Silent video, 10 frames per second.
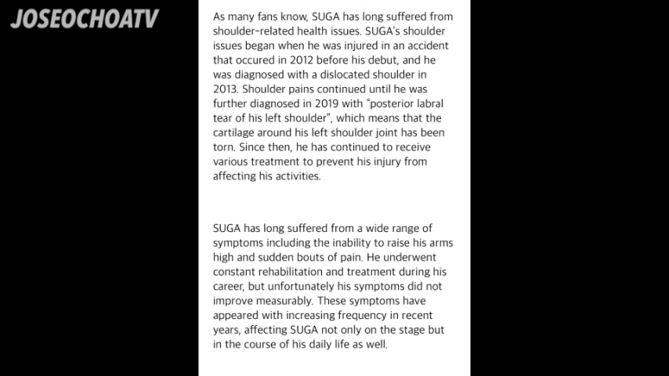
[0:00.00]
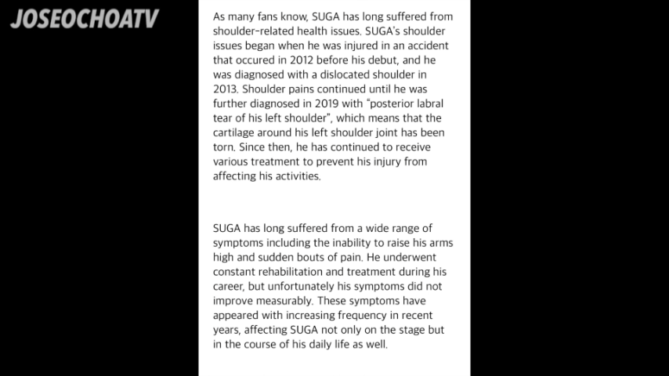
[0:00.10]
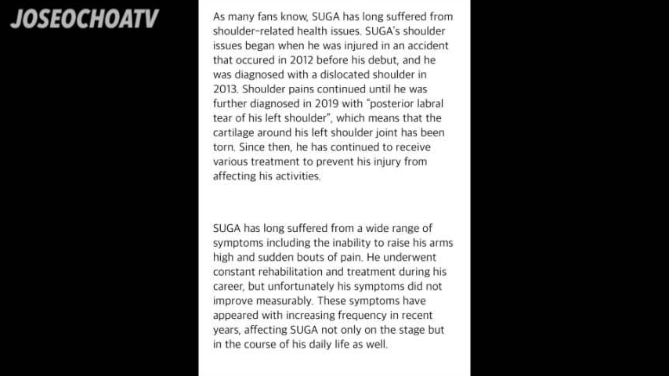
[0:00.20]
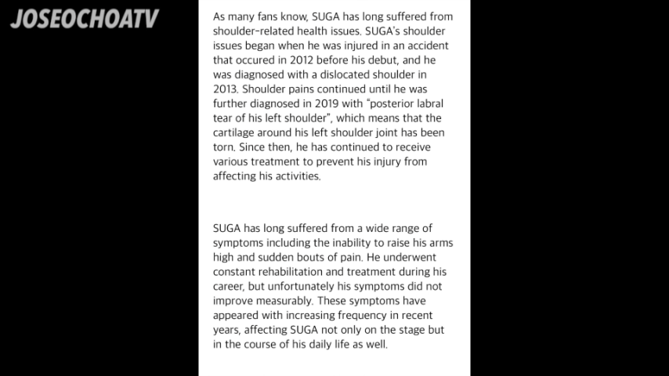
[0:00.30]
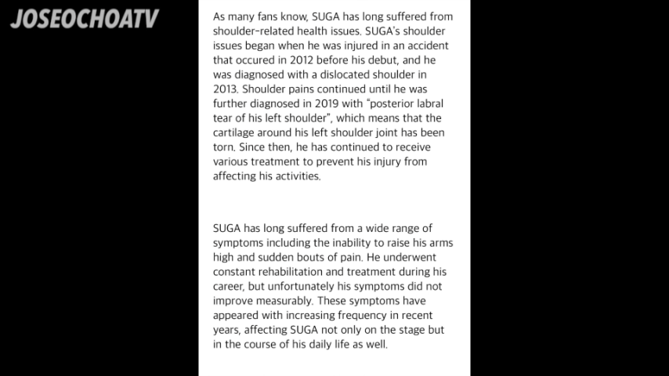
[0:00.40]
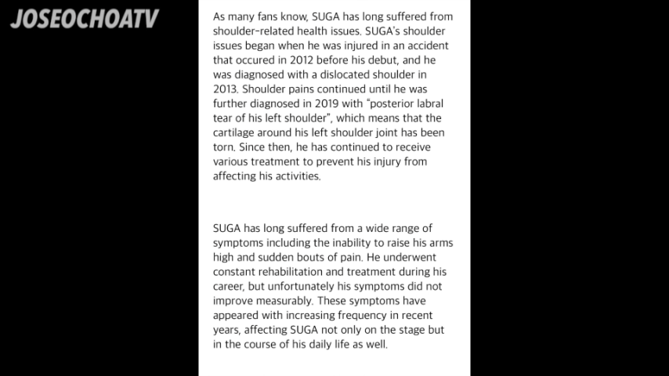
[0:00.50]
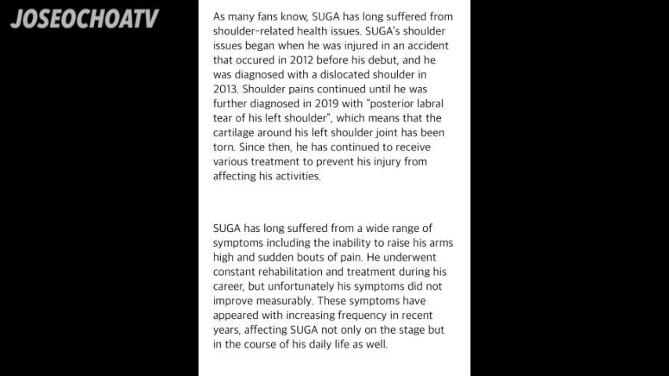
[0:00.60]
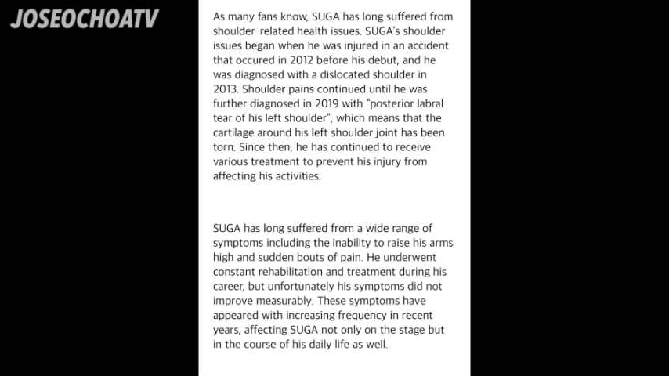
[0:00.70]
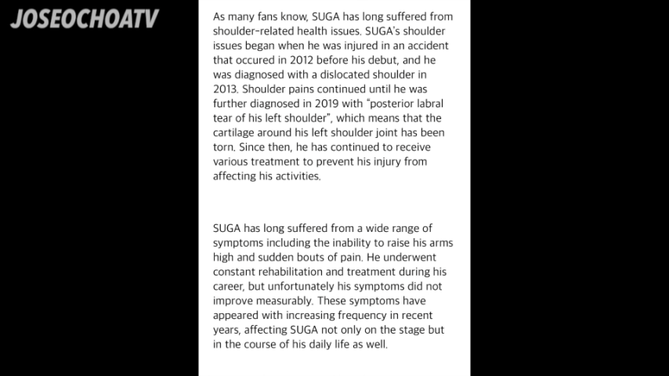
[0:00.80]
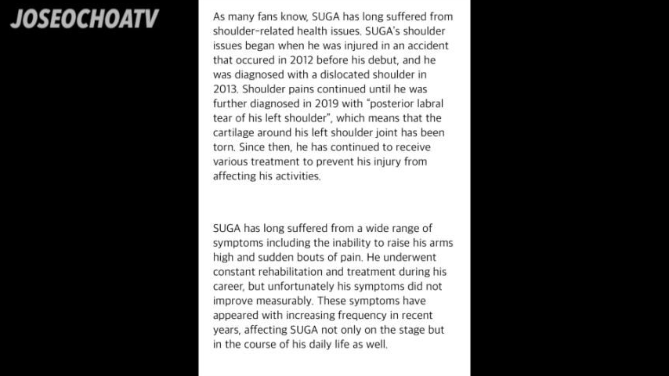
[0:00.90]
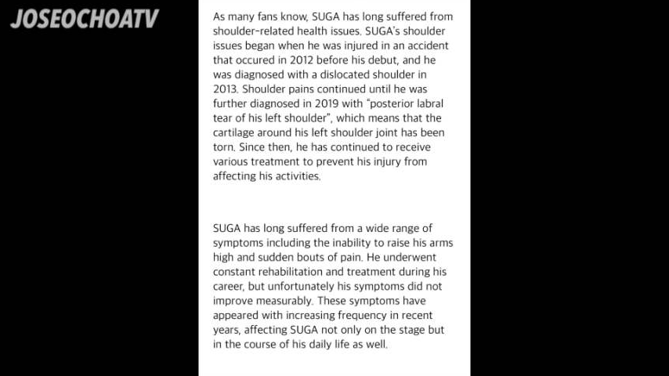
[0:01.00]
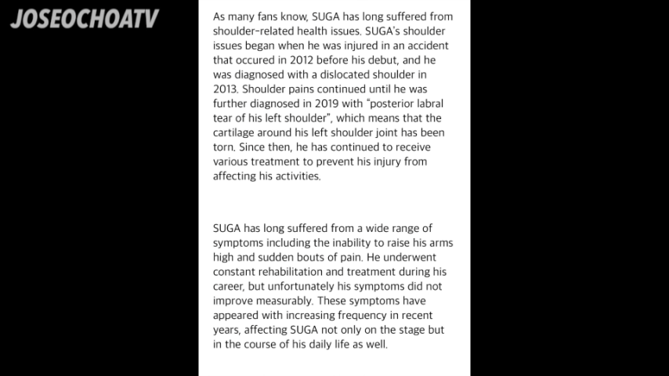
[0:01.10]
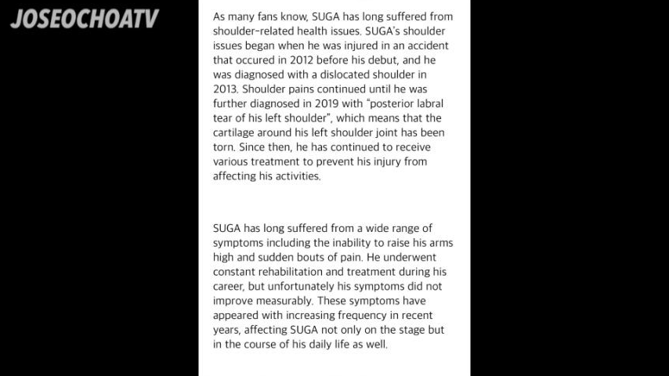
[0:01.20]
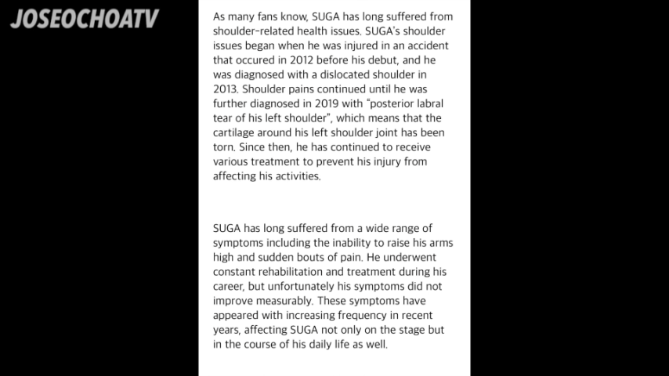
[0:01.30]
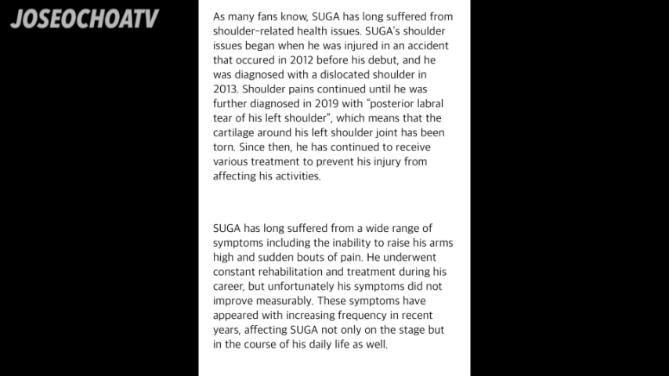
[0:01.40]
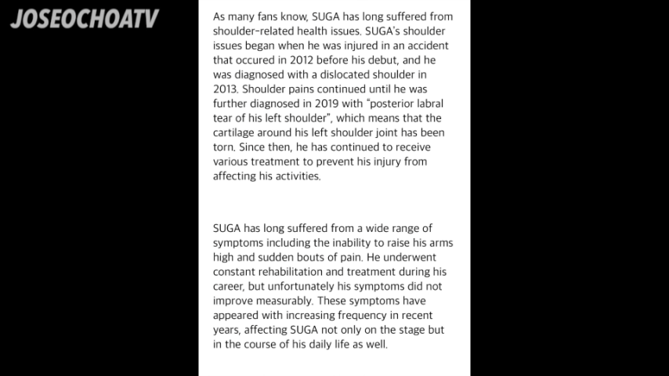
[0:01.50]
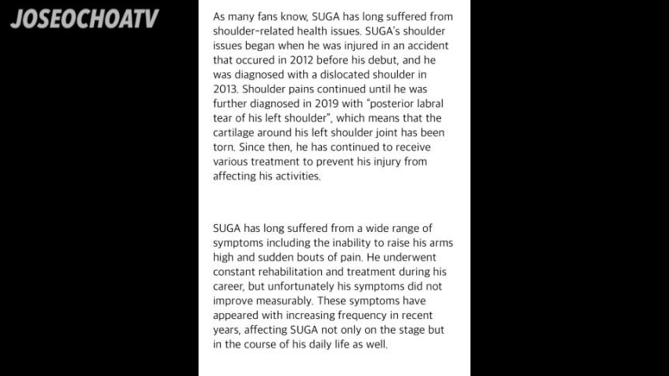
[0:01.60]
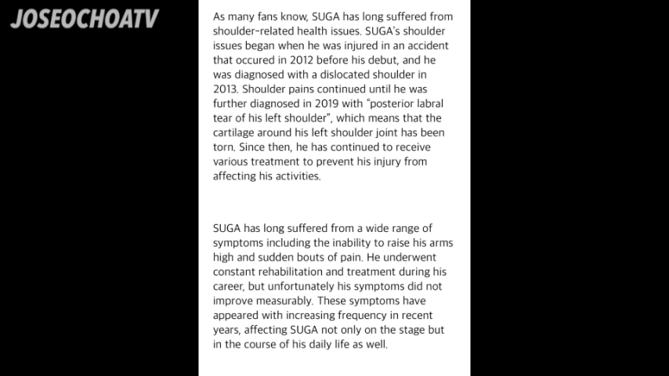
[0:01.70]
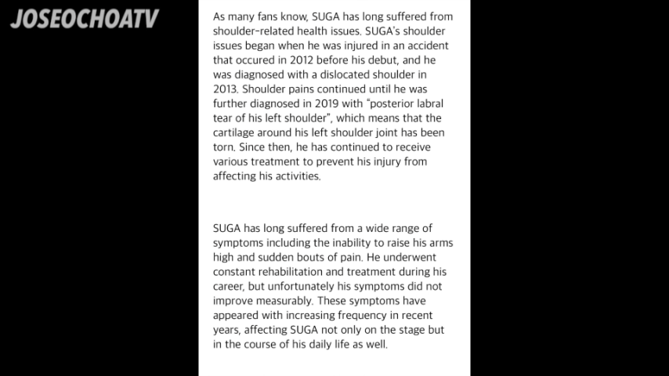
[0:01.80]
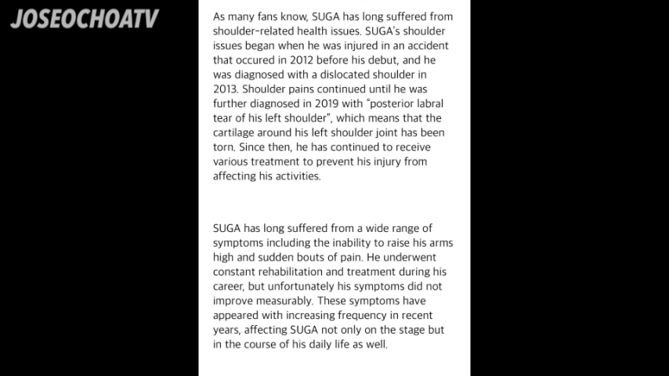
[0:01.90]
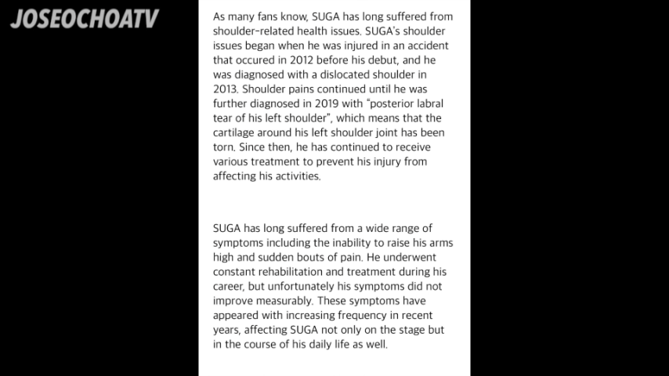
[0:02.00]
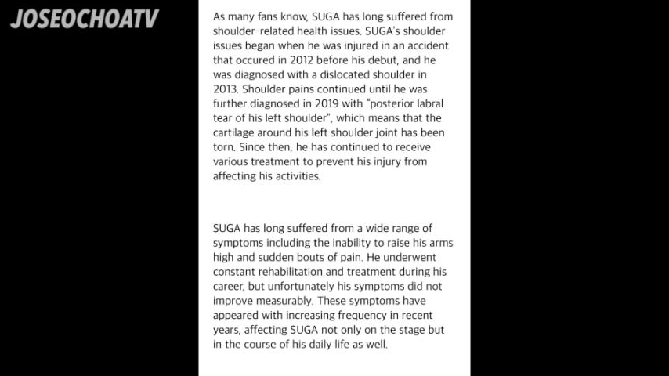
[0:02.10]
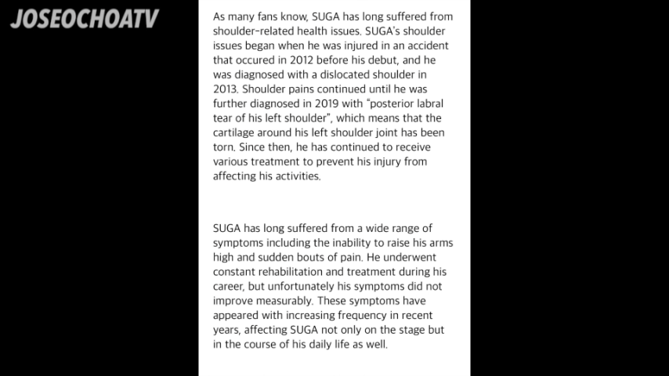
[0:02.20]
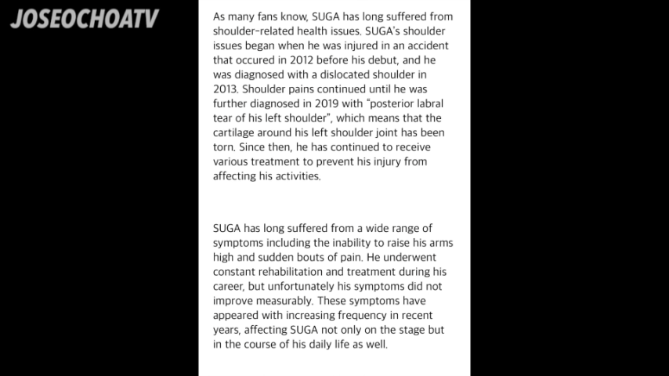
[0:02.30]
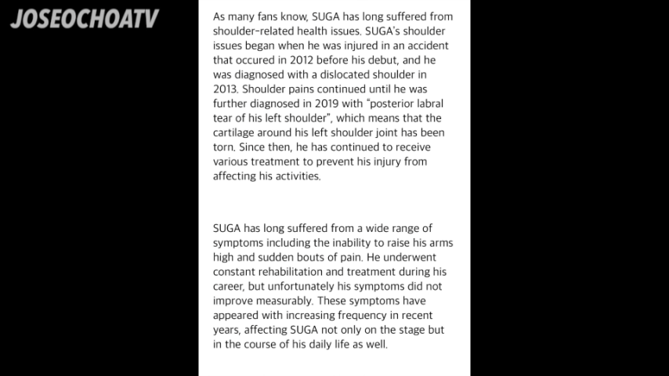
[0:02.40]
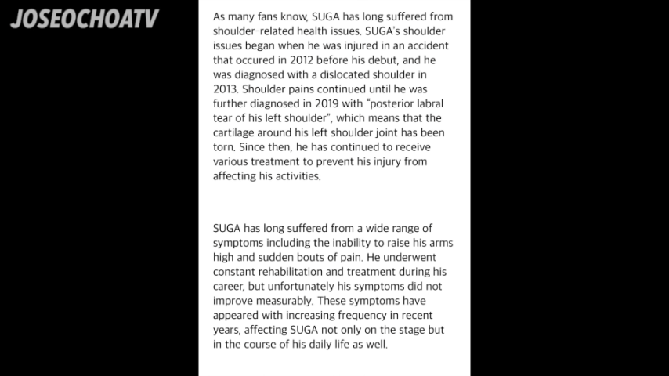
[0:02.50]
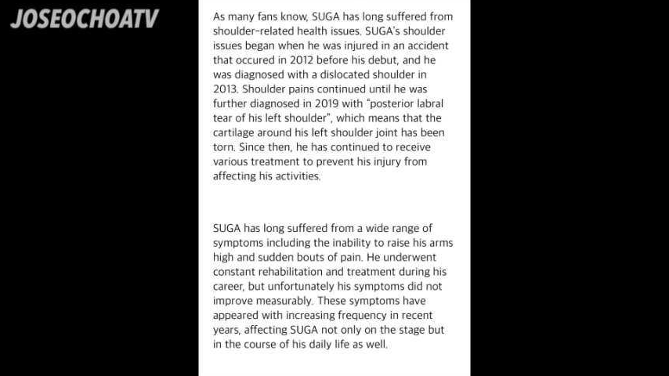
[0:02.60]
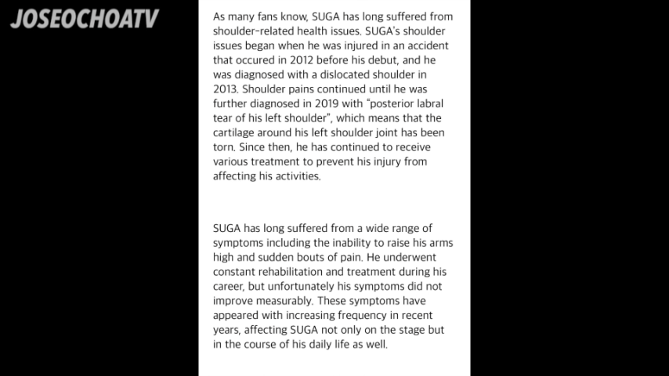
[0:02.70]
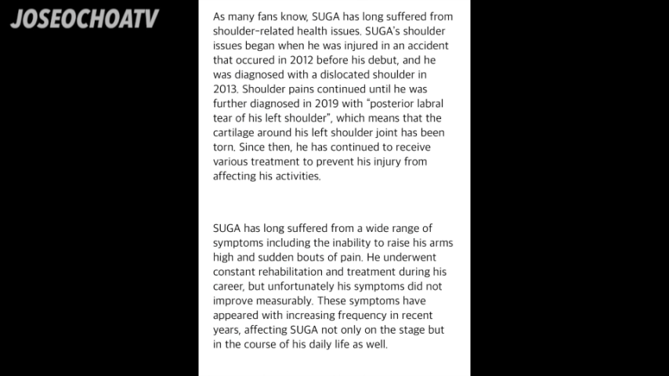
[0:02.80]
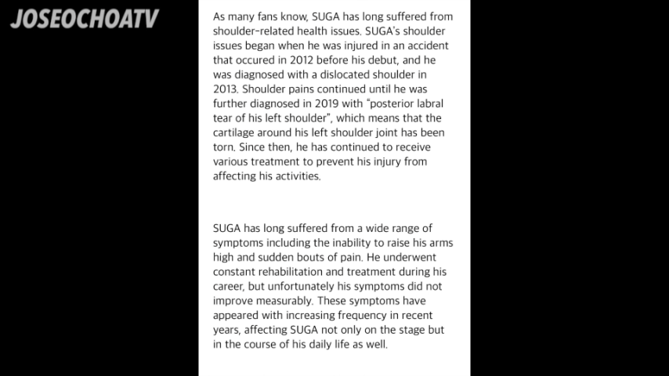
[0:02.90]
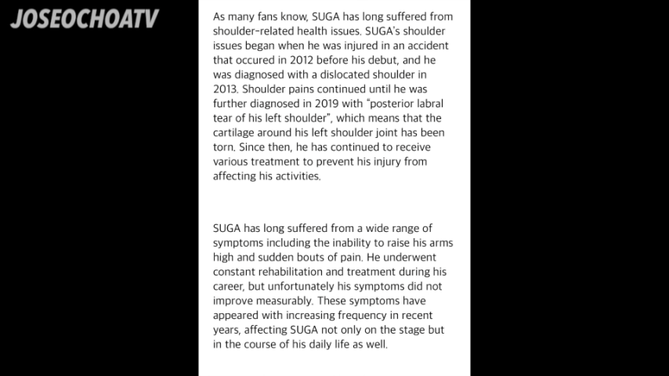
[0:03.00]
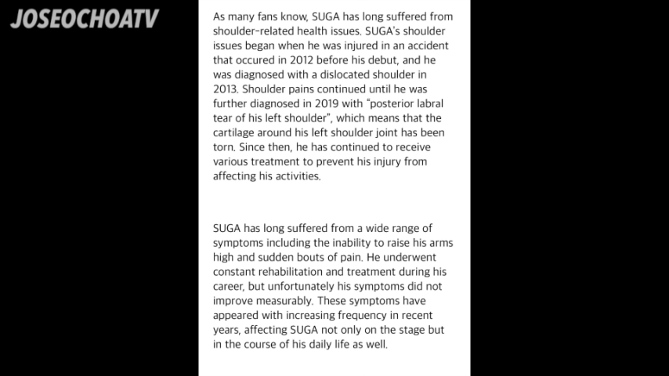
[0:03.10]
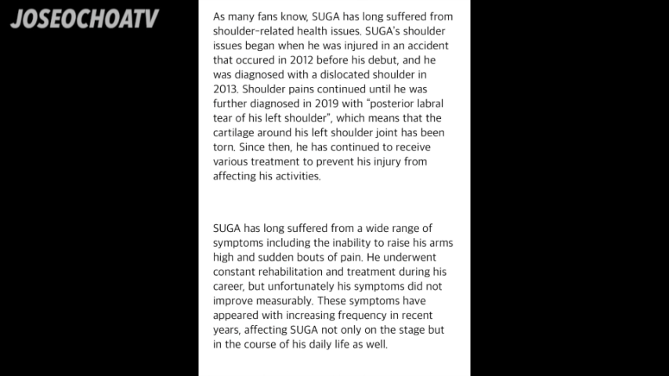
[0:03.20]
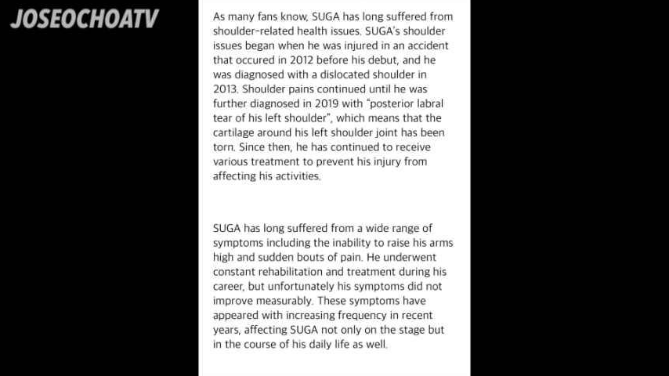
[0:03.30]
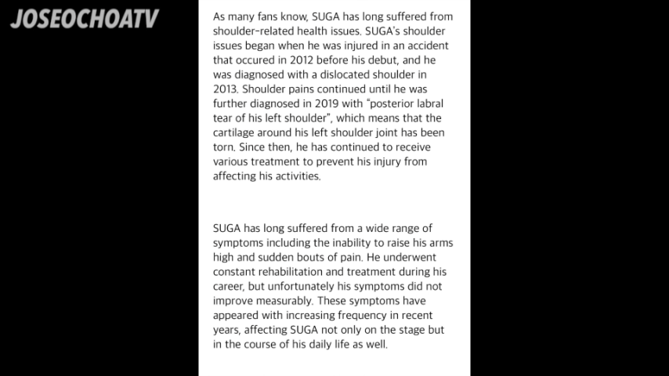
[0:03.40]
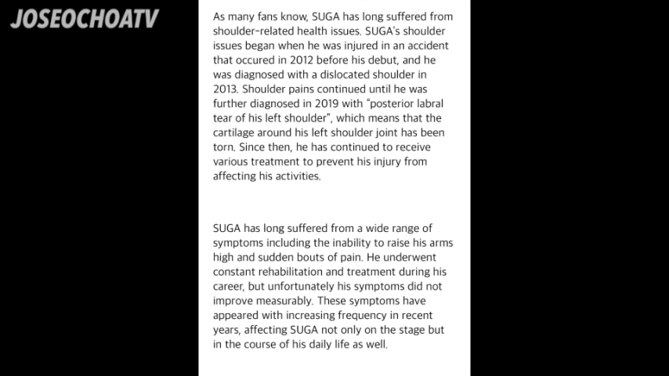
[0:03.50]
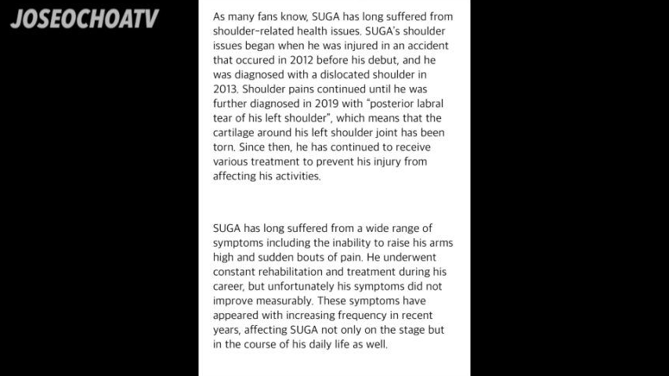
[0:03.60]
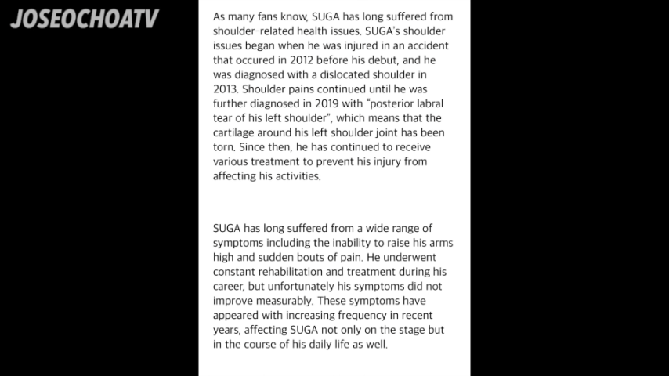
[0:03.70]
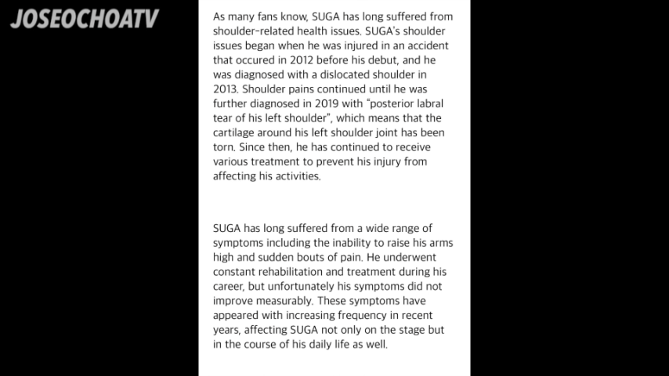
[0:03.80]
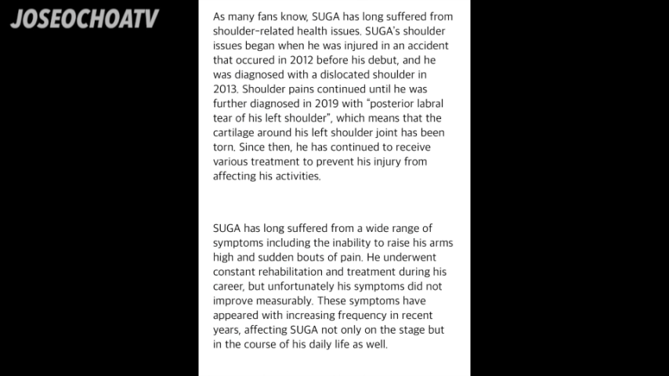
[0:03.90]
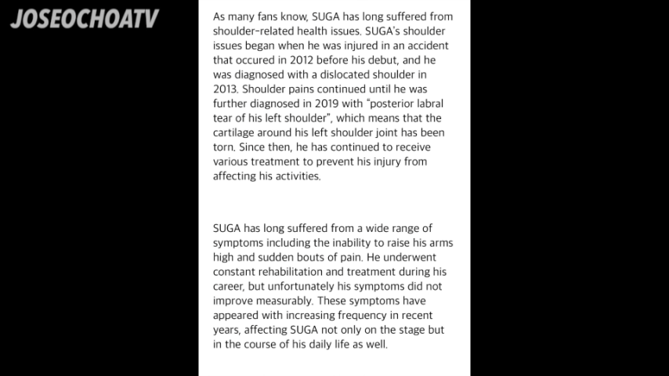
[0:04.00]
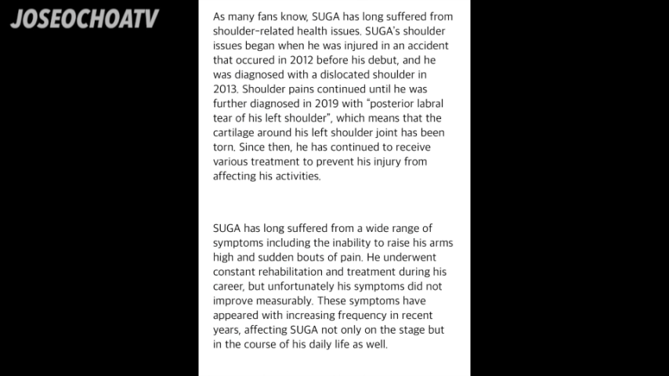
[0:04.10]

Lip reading: [unreadable: no face in view]